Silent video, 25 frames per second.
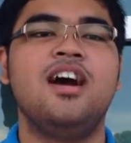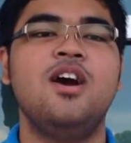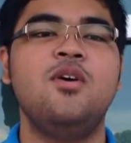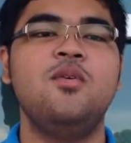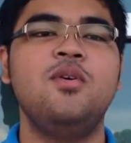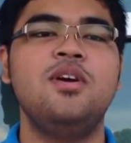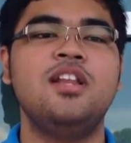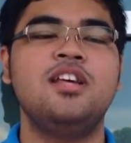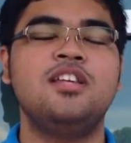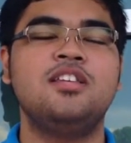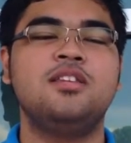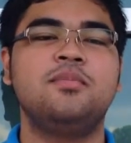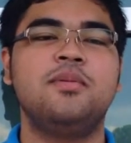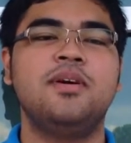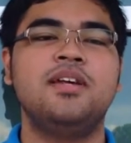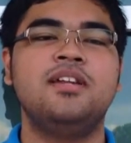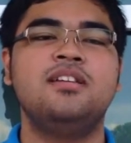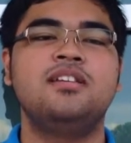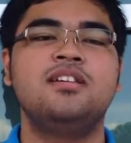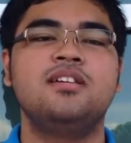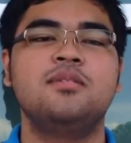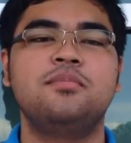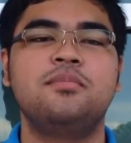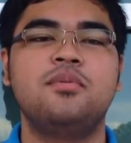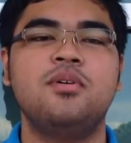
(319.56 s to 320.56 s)
I will explain
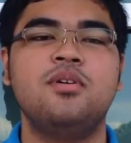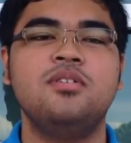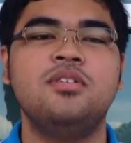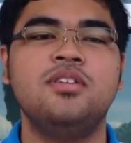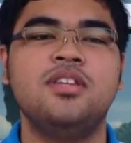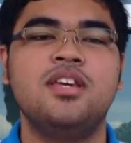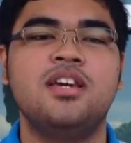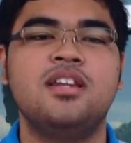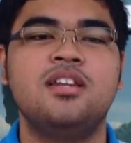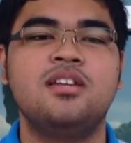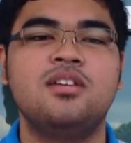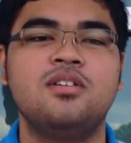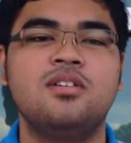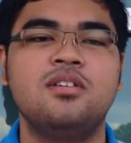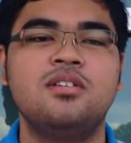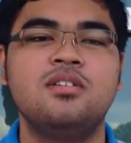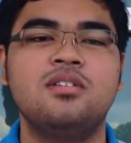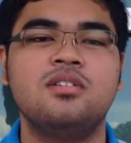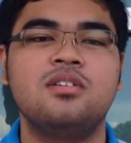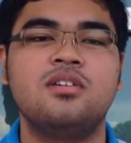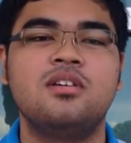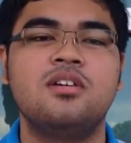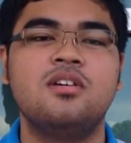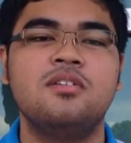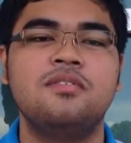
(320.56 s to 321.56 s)
the pros and
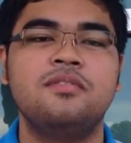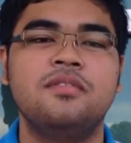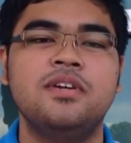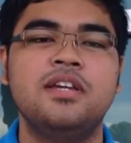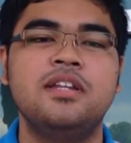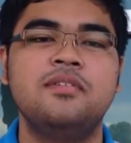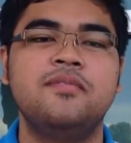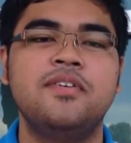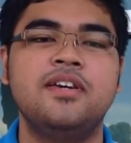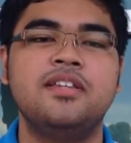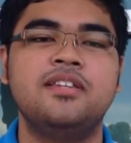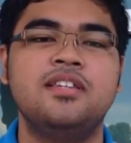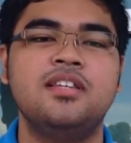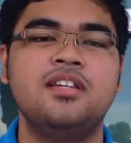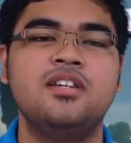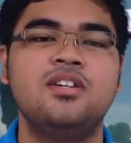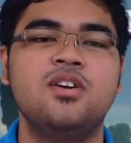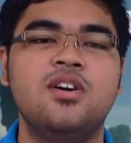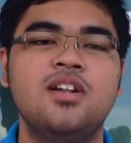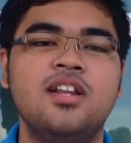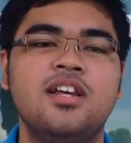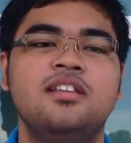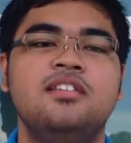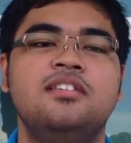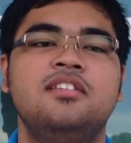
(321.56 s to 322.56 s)
cons of investing
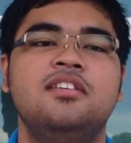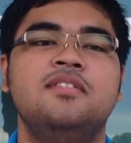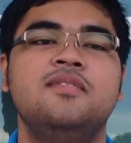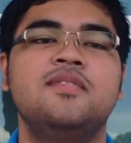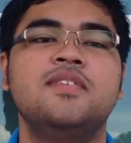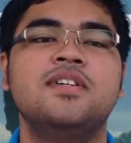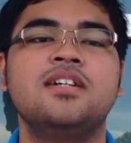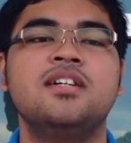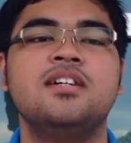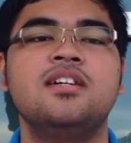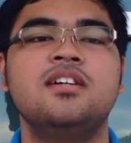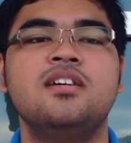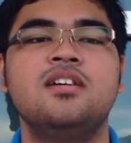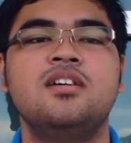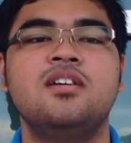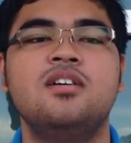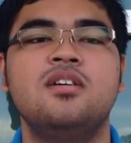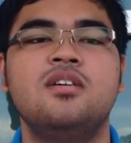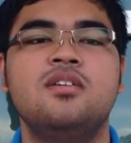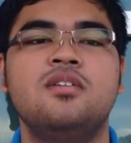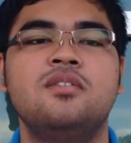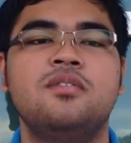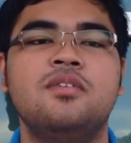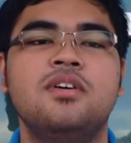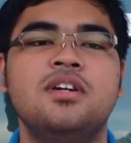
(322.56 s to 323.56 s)
gold and silver.
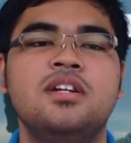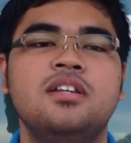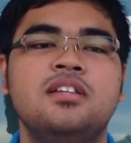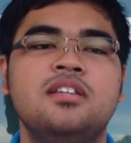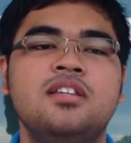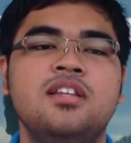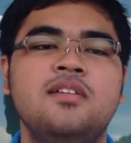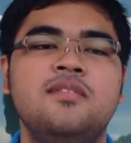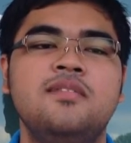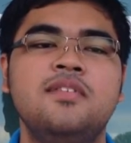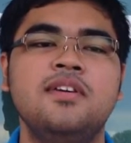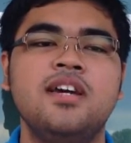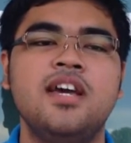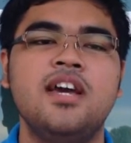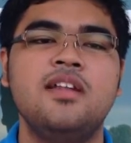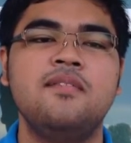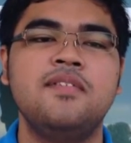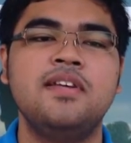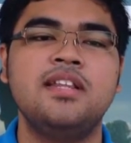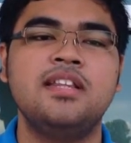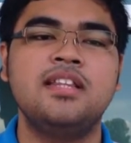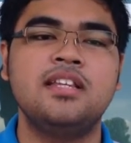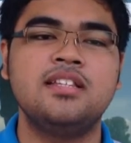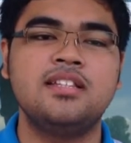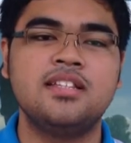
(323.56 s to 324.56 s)
For the silver
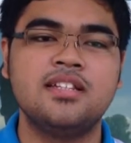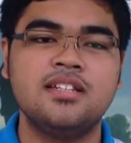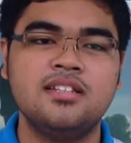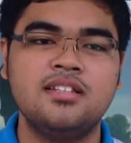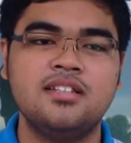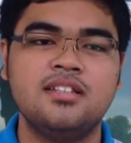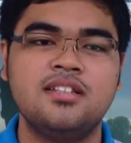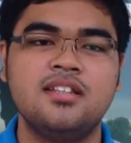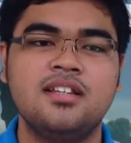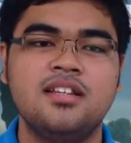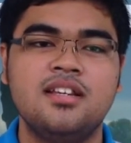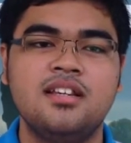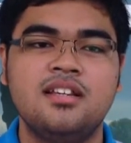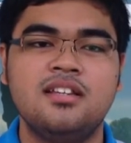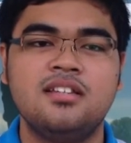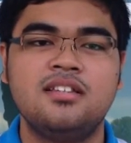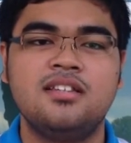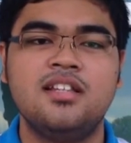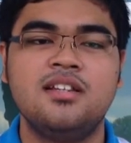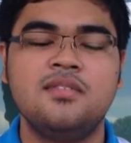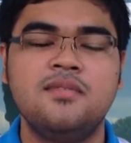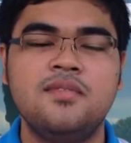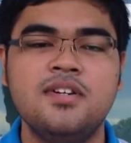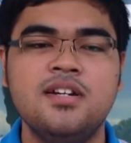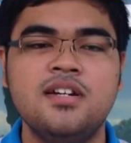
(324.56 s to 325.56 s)
advantages,
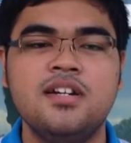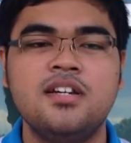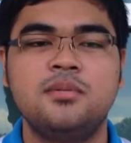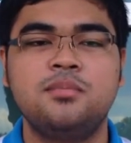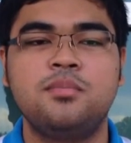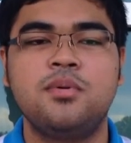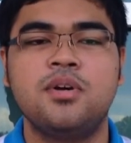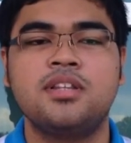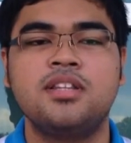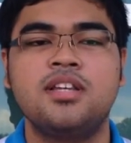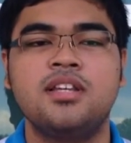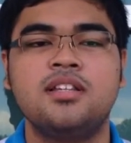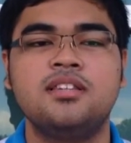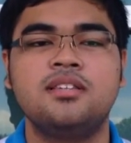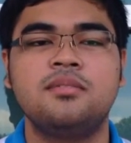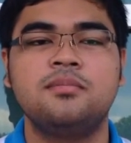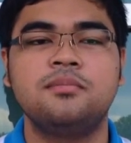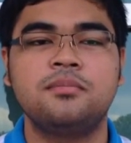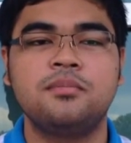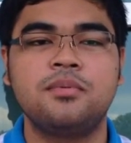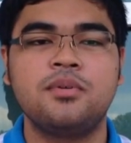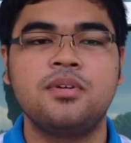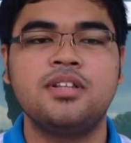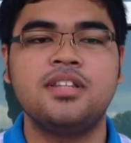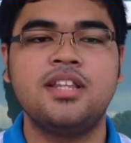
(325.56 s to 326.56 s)
silver is
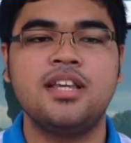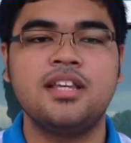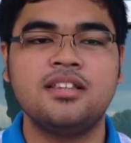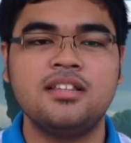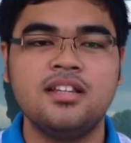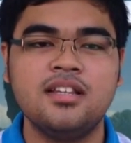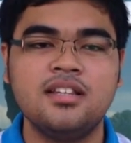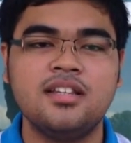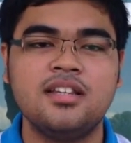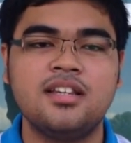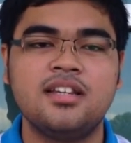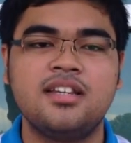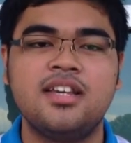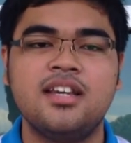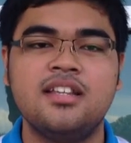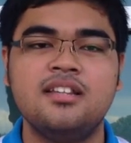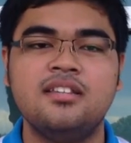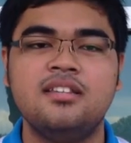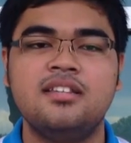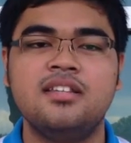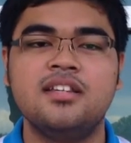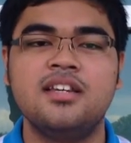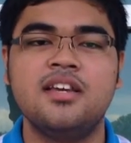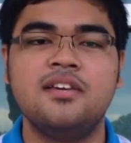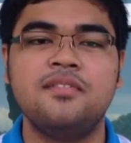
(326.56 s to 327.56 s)
protected
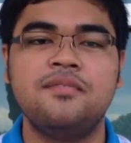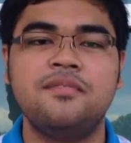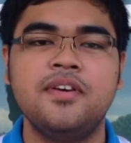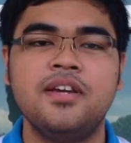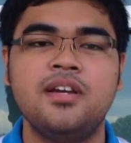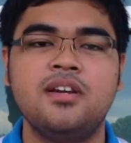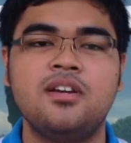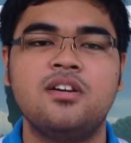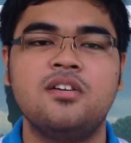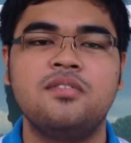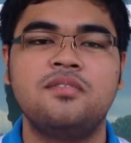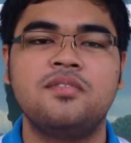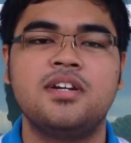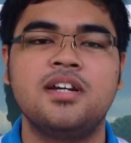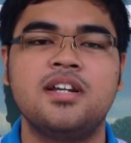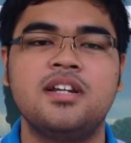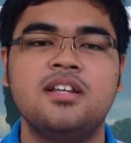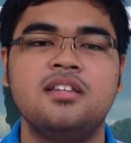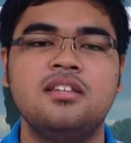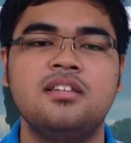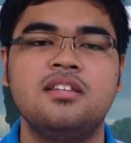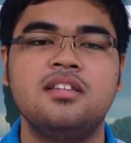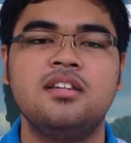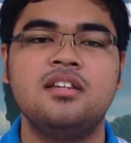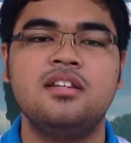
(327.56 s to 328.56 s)
against the effect of
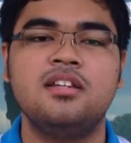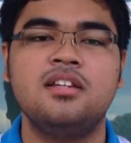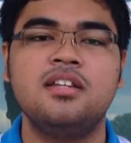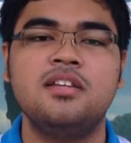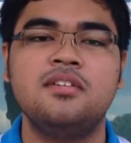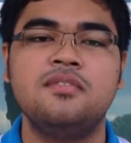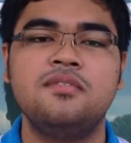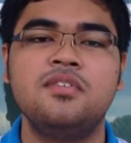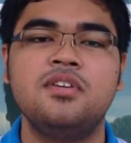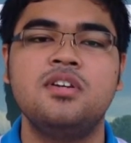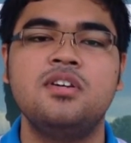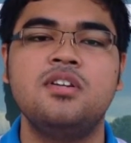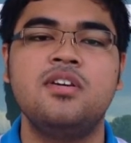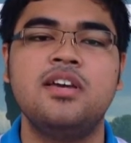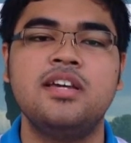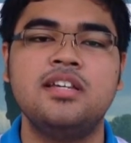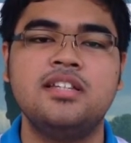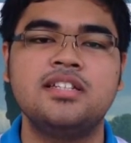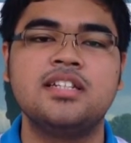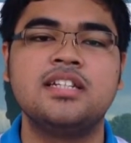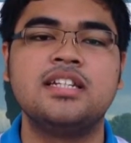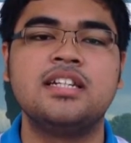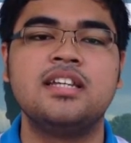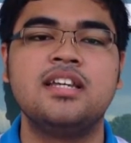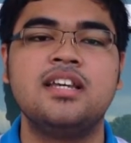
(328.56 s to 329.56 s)
currency
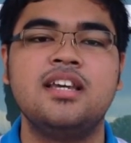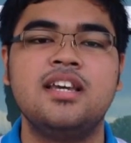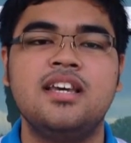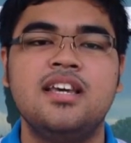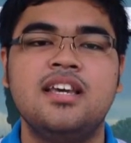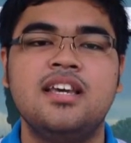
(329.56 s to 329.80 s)
devaluation,